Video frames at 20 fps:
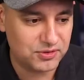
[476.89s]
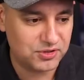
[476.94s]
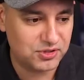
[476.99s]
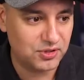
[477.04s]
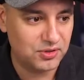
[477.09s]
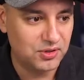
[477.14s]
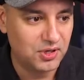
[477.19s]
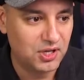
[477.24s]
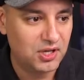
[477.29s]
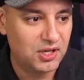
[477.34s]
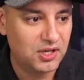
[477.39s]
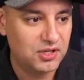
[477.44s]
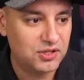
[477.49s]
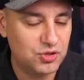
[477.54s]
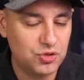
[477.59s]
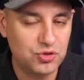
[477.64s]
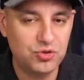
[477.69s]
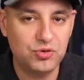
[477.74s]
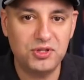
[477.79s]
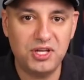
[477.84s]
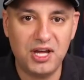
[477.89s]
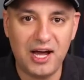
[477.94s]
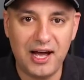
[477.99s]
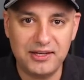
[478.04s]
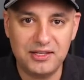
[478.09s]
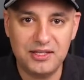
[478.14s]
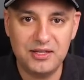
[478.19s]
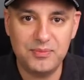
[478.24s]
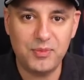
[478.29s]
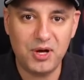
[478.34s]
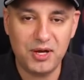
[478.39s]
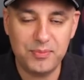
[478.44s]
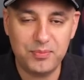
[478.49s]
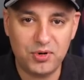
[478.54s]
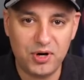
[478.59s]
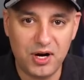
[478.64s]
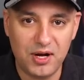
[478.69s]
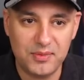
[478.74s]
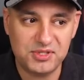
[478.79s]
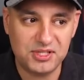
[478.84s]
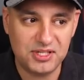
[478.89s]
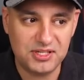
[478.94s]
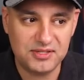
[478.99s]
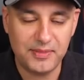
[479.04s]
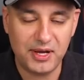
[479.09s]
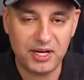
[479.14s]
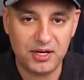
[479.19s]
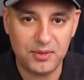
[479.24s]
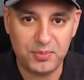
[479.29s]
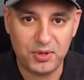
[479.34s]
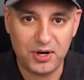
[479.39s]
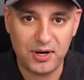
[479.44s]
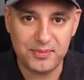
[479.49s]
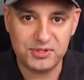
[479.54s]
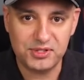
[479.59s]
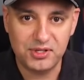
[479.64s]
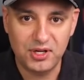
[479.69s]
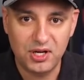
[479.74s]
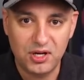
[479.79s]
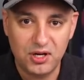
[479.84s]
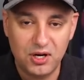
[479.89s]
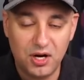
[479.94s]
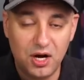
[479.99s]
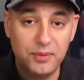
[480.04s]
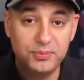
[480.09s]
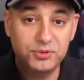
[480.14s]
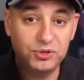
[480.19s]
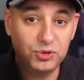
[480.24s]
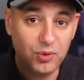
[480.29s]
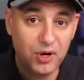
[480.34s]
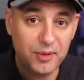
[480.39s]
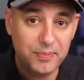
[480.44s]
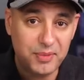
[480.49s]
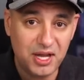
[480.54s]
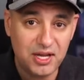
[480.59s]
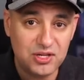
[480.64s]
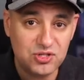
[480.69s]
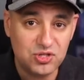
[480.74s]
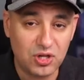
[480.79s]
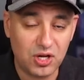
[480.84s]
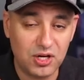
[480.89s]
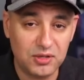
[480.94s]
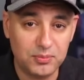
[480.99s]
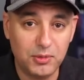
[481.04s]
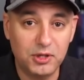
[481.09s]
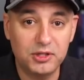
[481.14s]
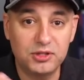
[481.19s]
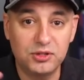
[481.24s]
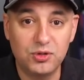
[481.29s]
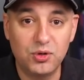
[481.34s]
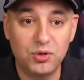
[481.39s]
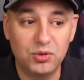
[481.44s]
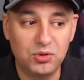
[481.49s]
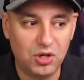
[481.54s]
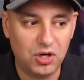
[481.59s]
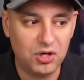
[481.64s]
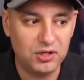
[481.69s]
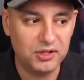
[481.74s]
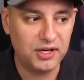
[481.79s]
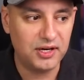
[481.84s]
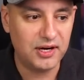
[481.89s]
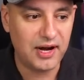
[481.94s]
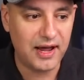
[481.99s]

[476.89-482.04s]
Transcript: So usually I keep my prompts, these mega prompts, up to a page long, but no longer.